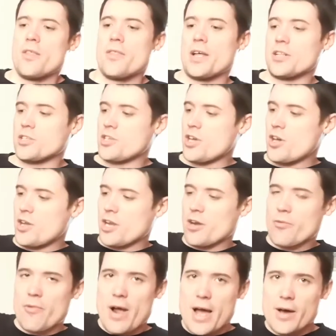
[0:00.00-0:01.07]
Then turning
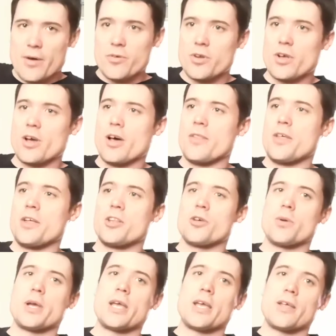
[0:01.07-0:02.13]
around and then
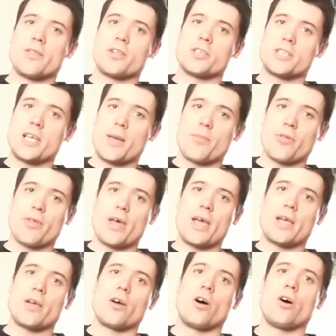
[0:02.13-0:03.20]
doing the same
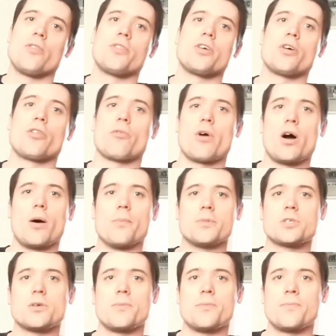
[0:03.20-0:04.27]
thing on the other
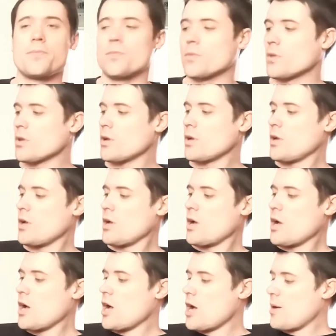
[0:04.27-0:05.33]
arms.
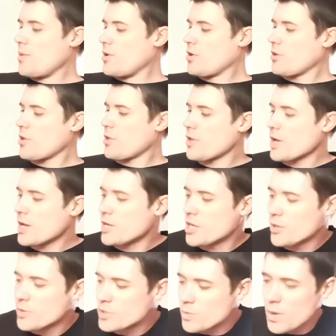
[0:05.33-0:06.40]
Another thing I
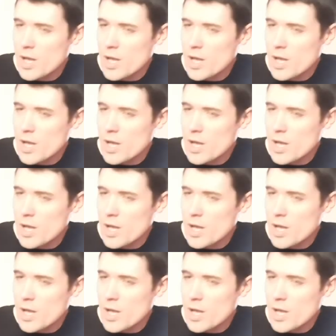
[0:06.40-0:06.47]
do as